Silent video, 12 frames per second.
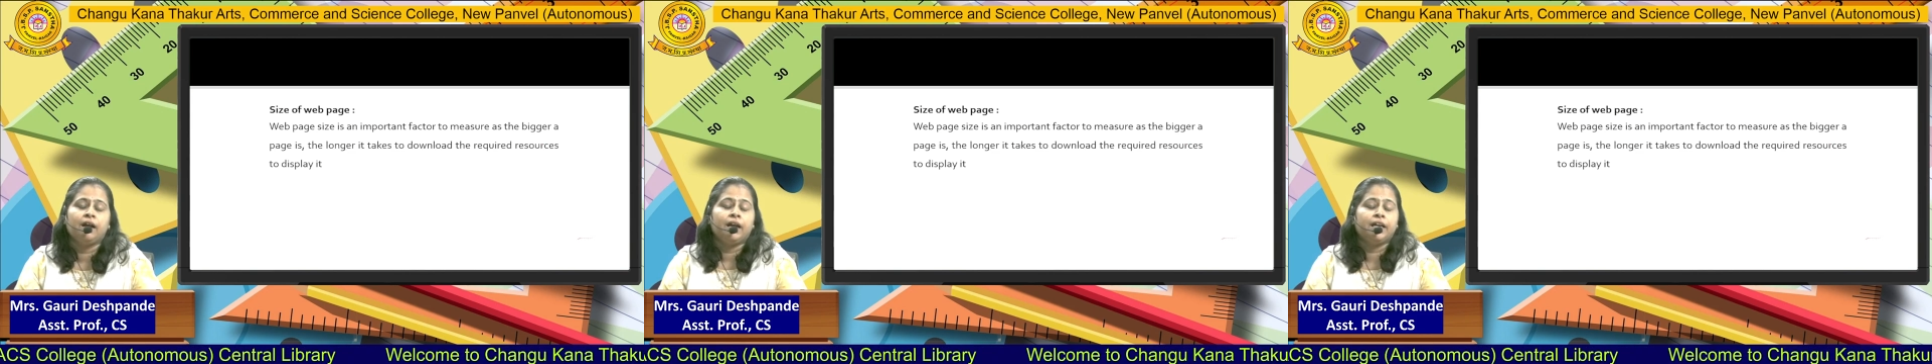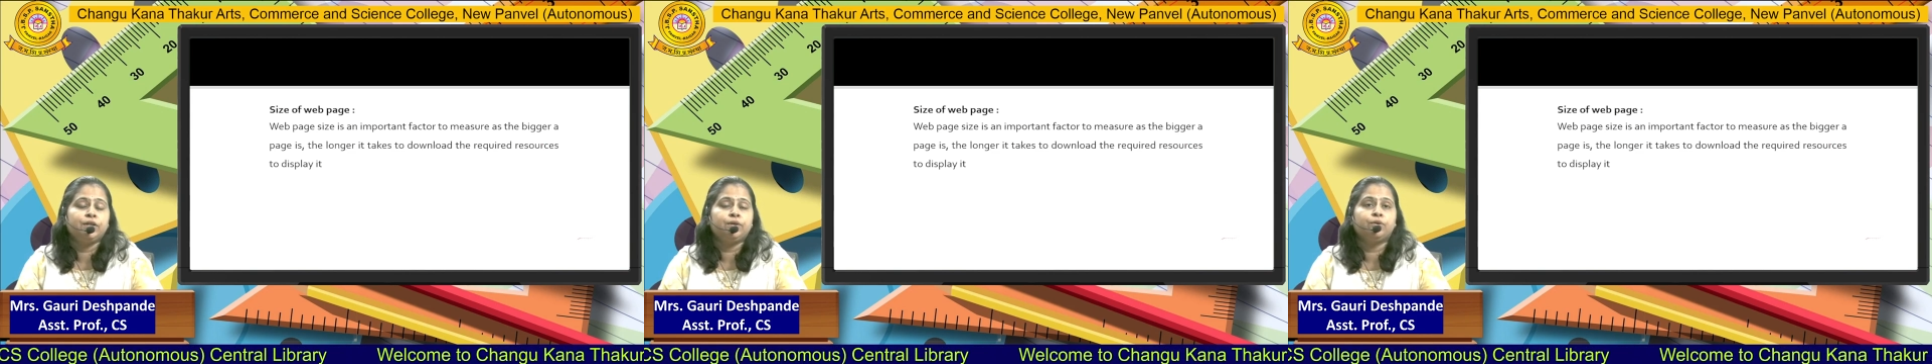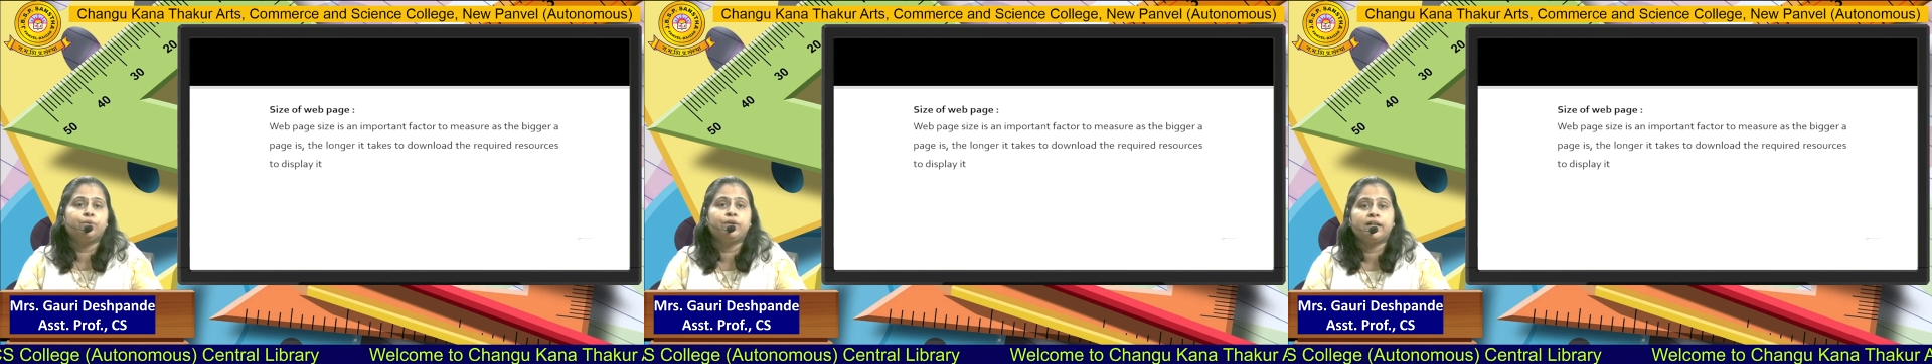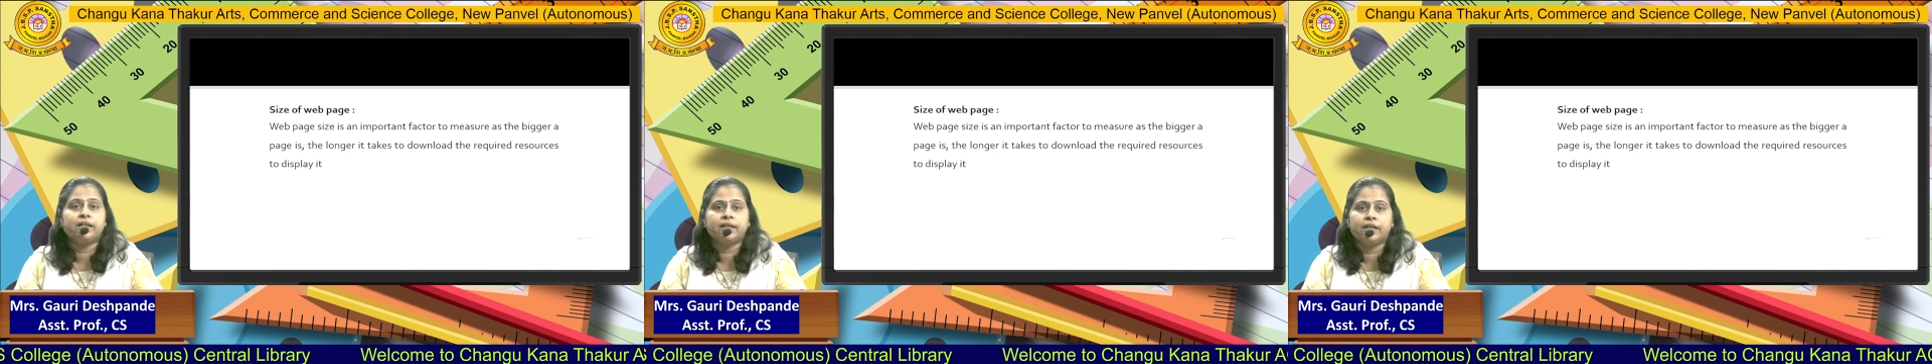
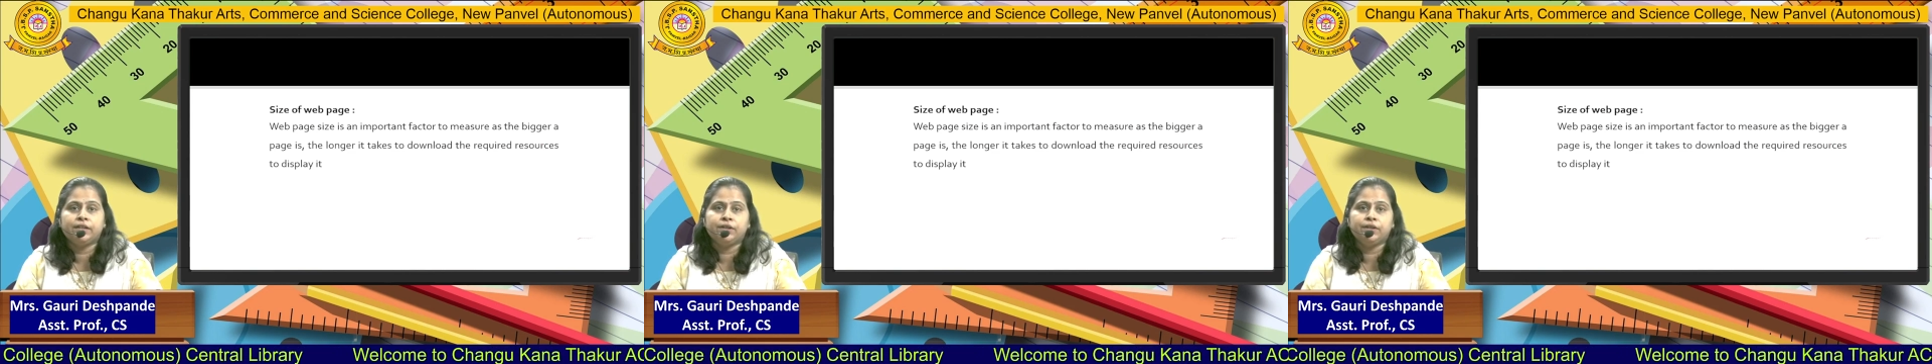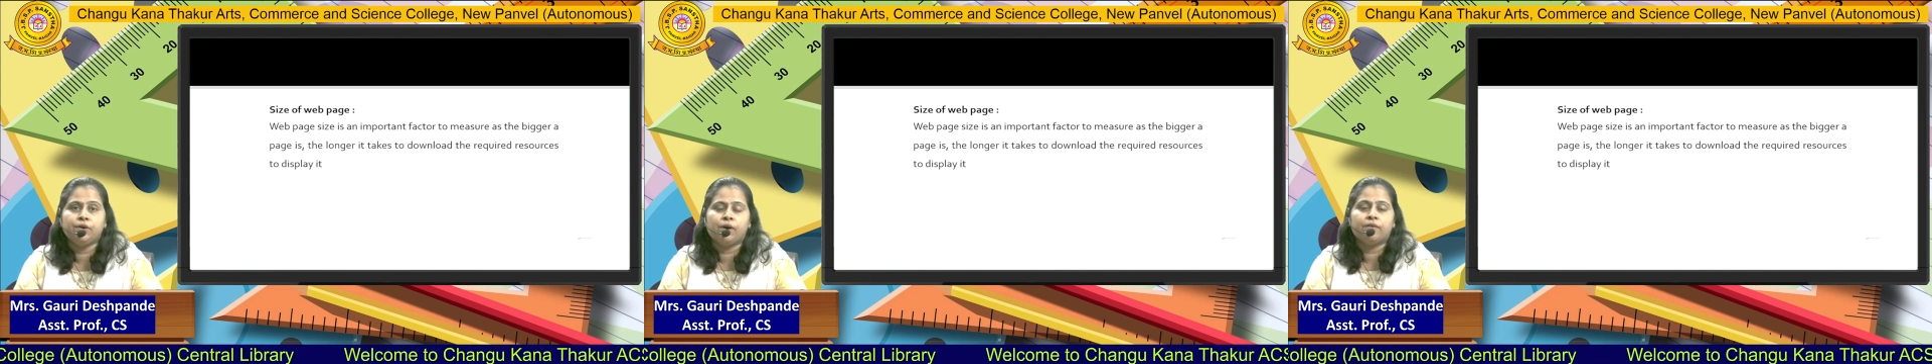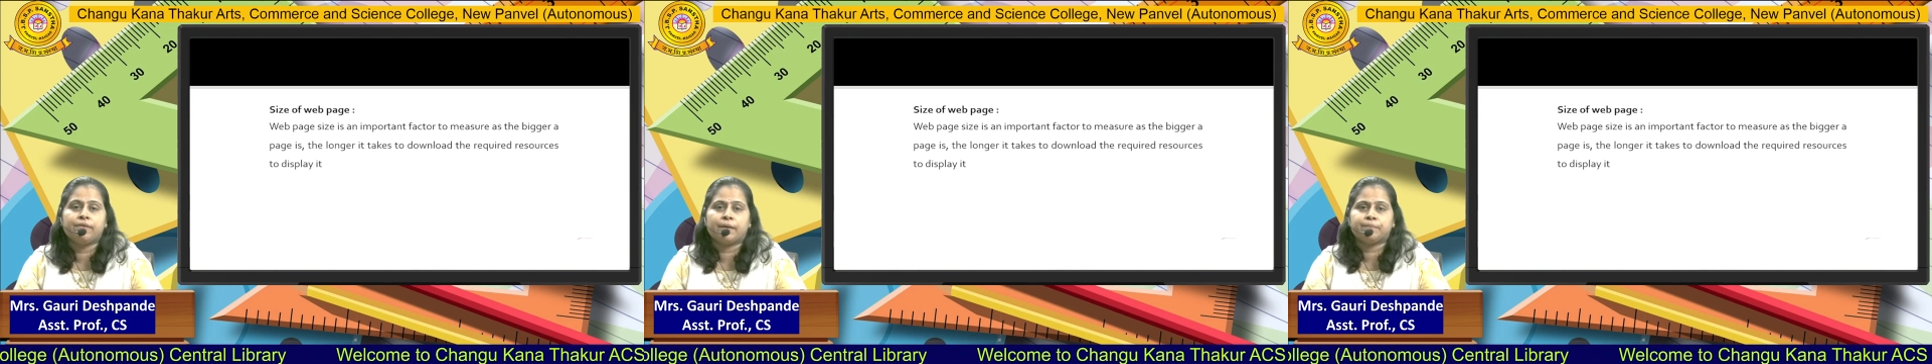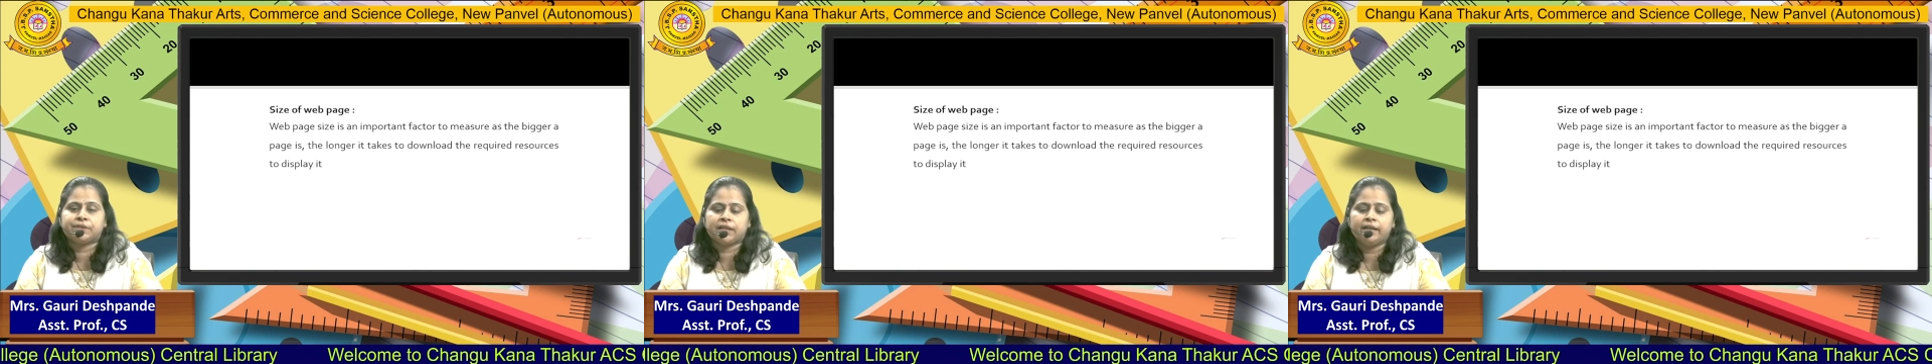included in your
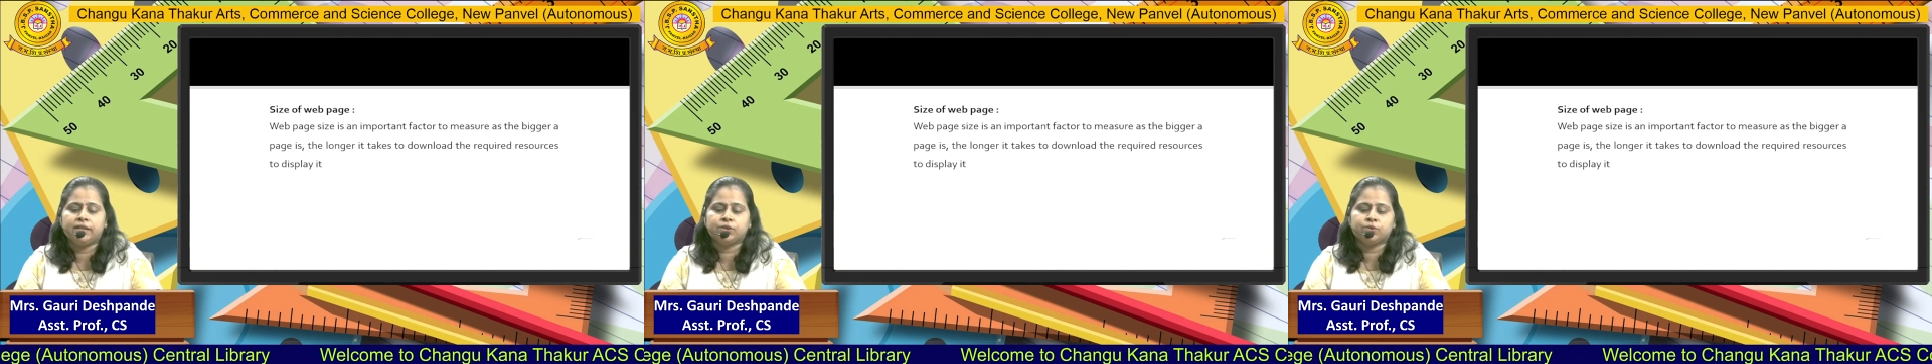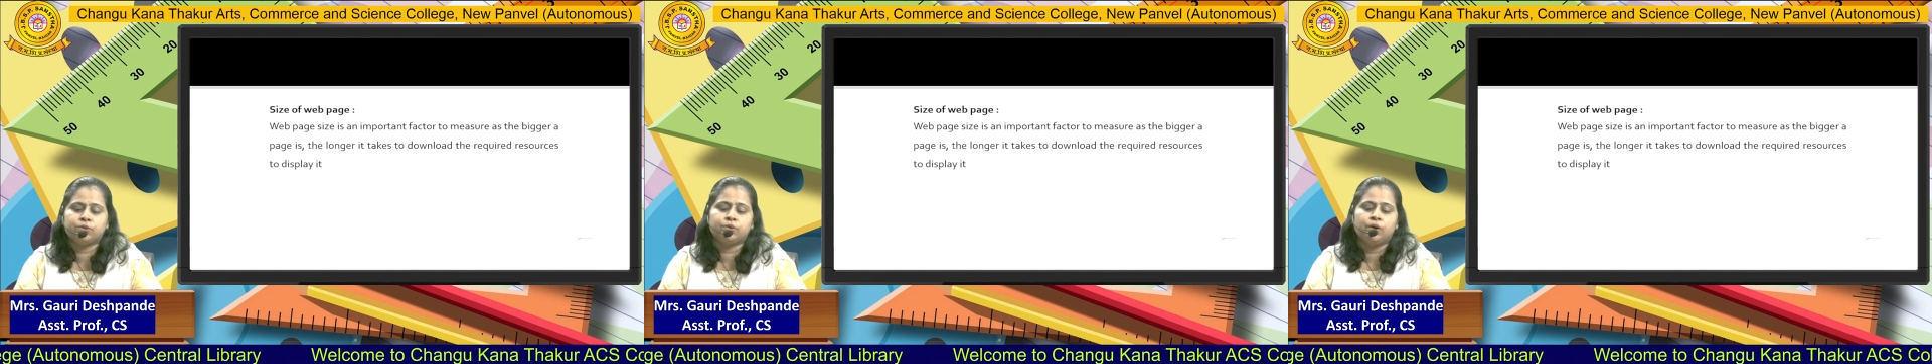website so